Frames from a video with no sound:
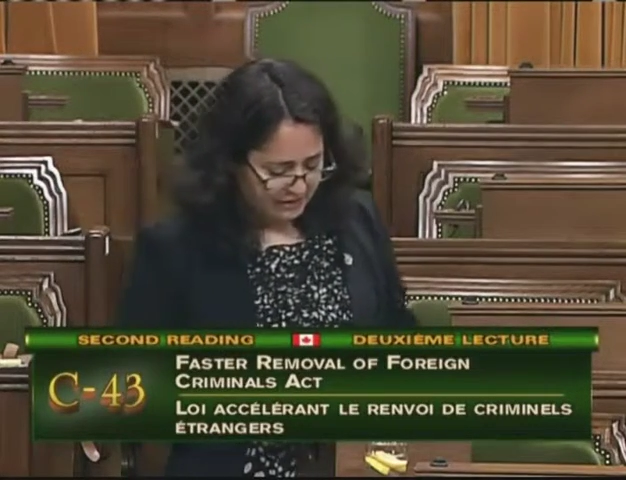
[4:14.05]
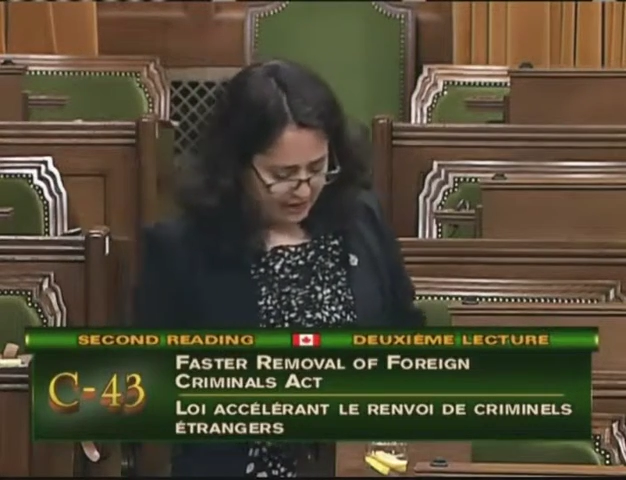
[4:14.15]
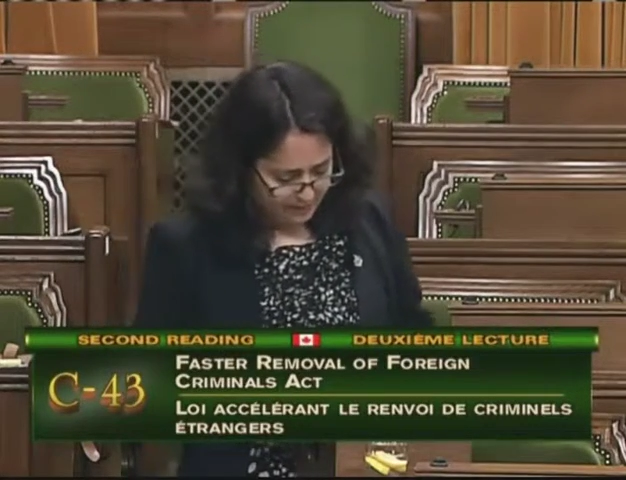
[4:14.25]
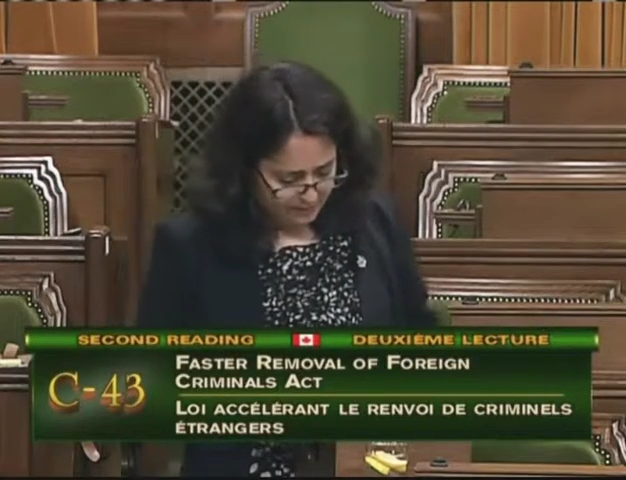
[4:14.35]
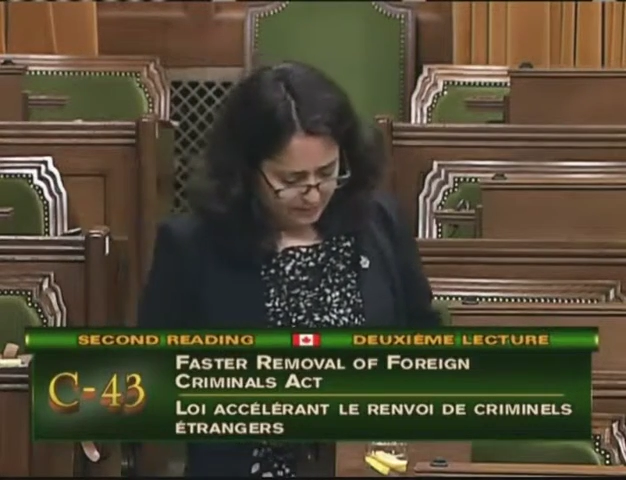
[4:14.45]
to
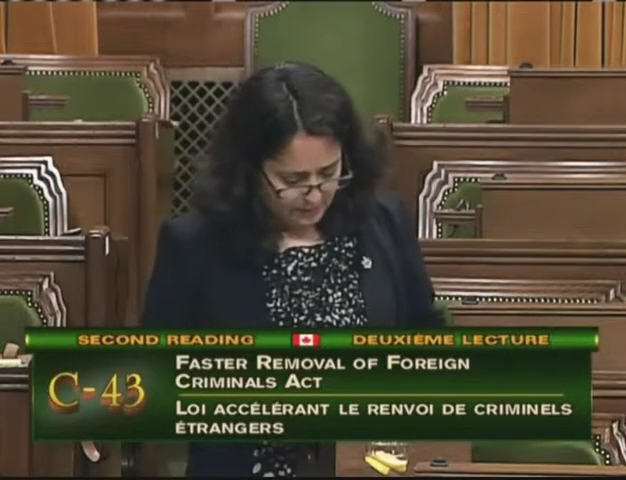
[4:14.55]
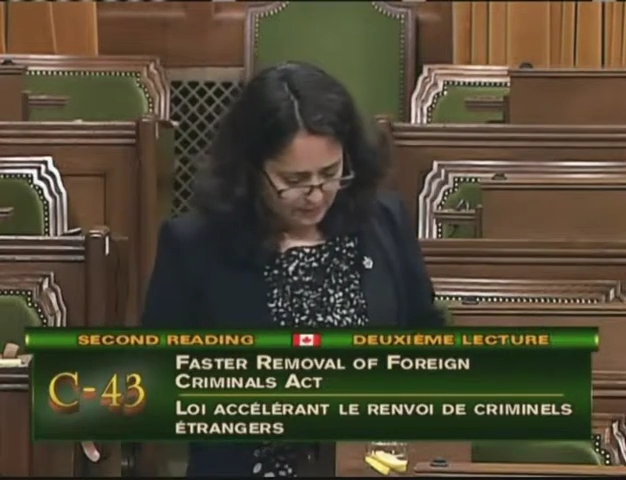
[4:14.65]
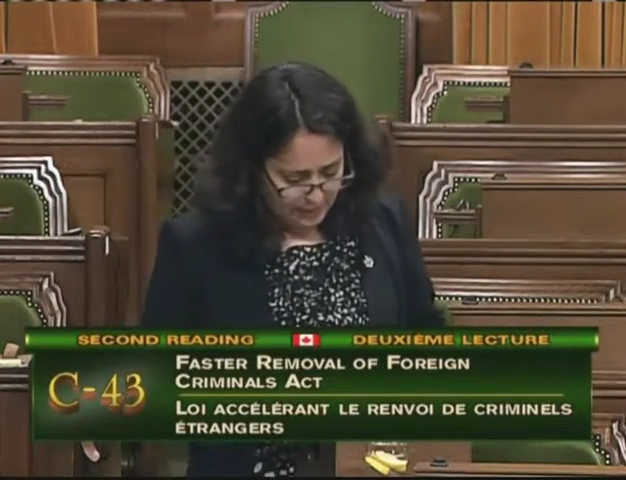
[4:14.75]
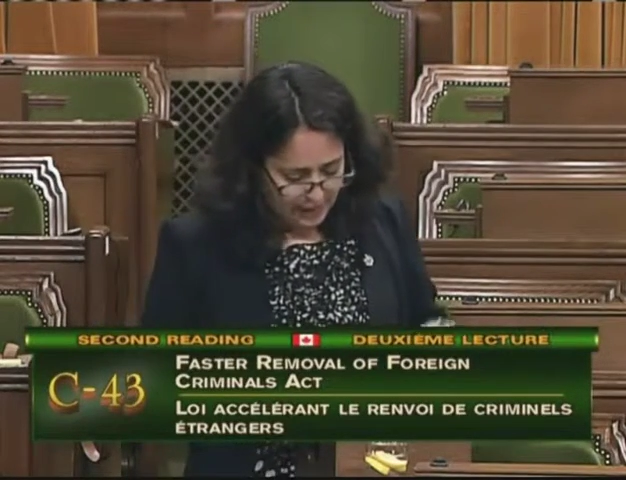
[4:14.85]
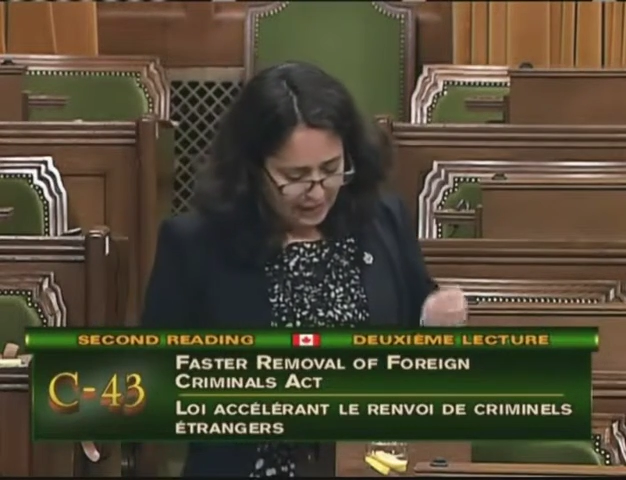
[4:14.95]
the
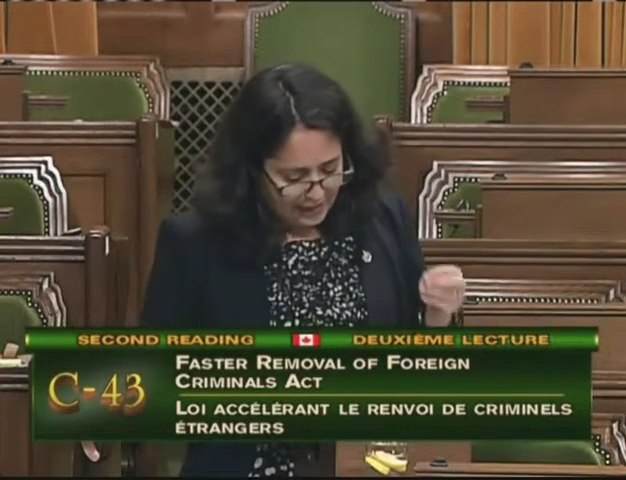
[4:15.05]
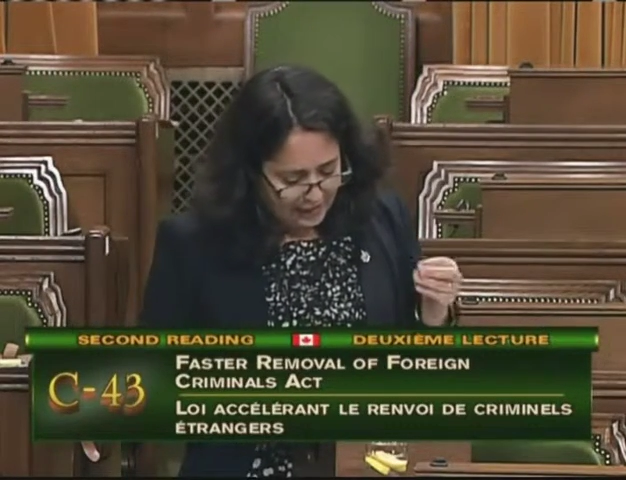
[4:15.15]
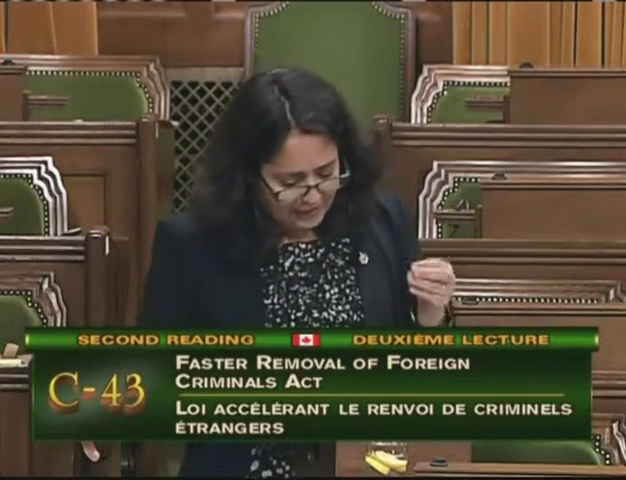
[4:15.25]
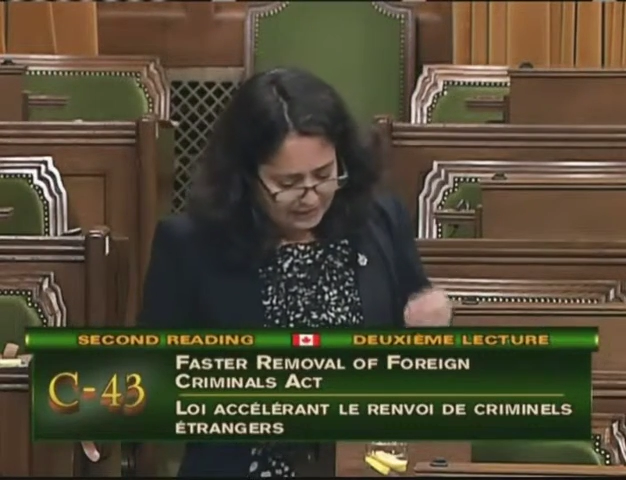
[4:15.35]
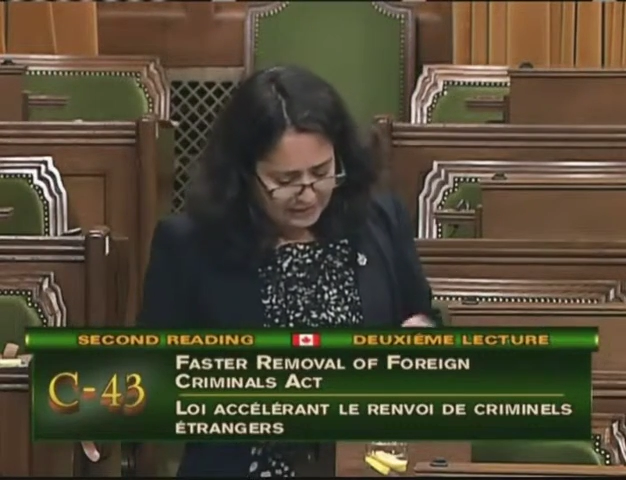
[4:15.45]
benefit of these
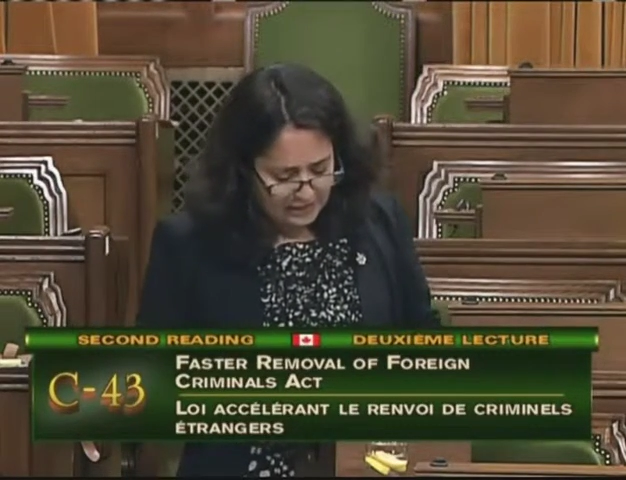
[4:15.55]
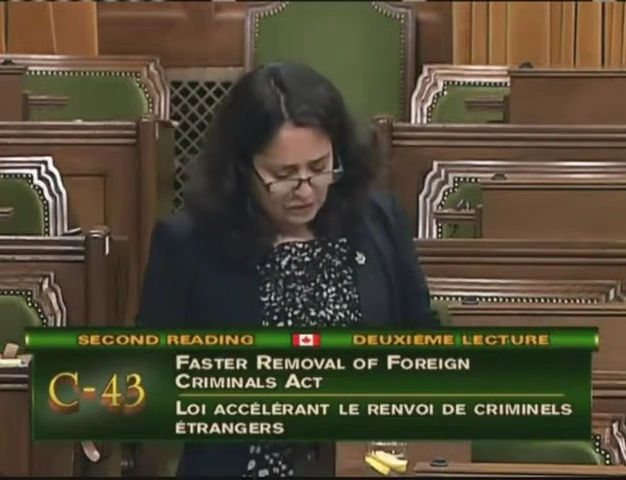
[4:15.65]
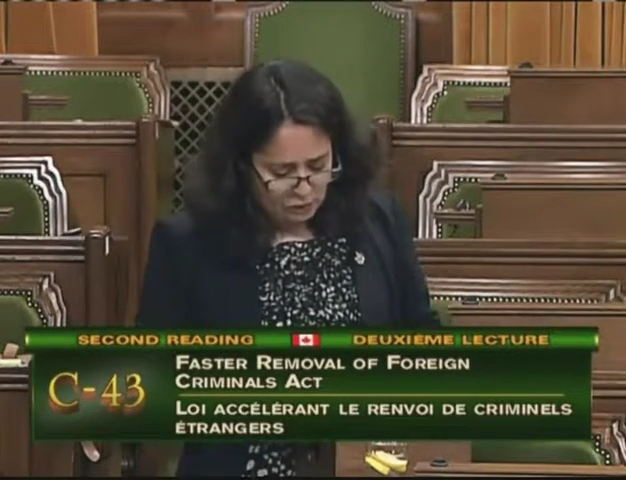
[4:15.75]
people.